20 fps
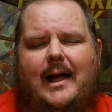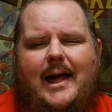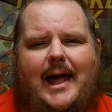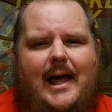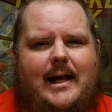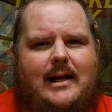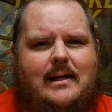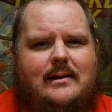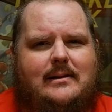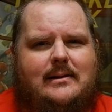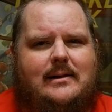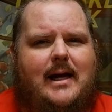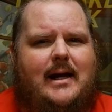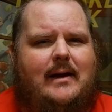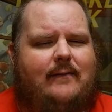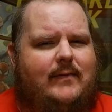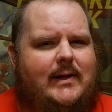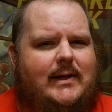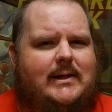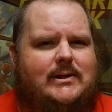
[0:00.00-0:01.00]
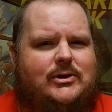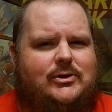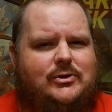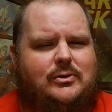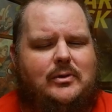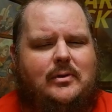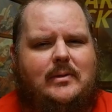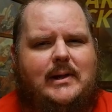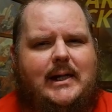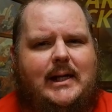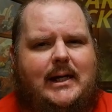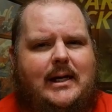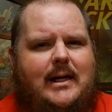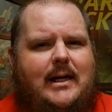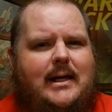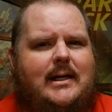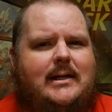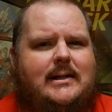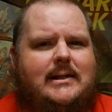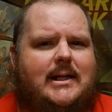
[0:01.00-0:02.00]
and none of it is truly
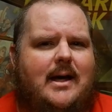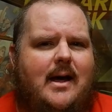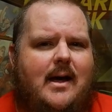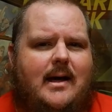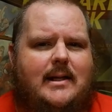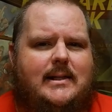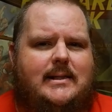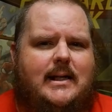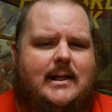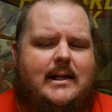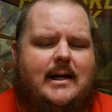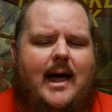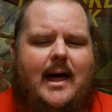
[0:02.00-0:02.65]
his content.